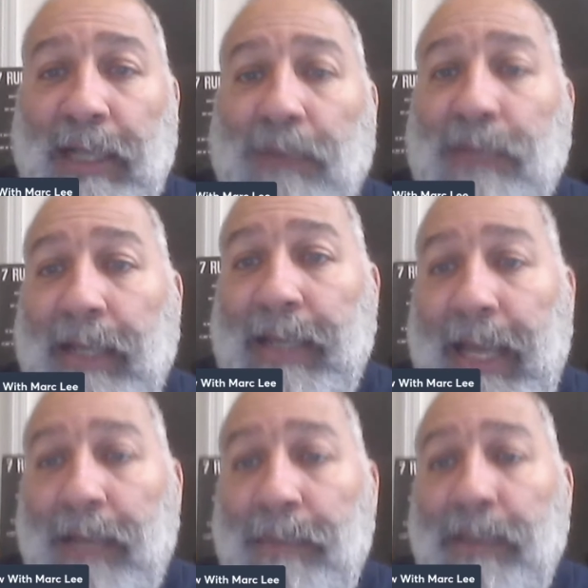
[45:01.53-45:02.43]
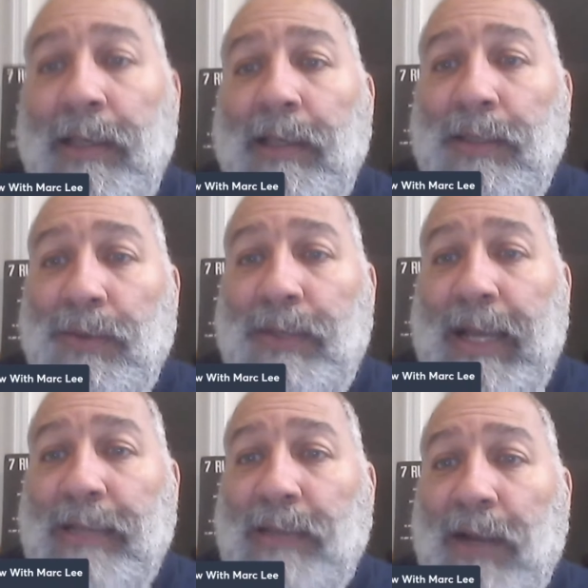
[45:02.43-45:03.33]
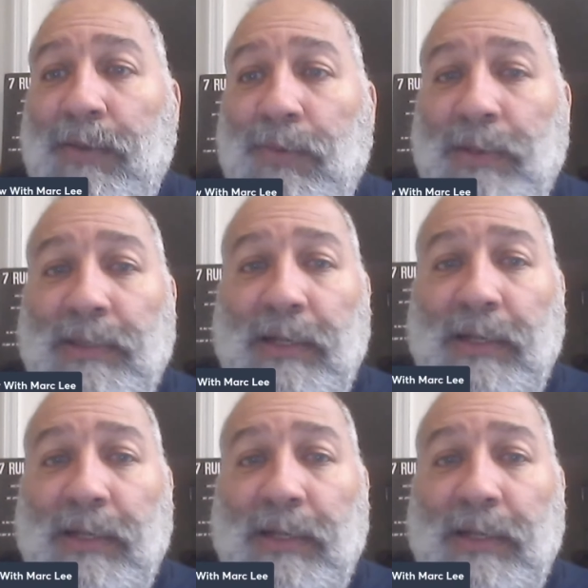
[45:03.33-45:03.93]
And I was like, "Adam, you guys are the ones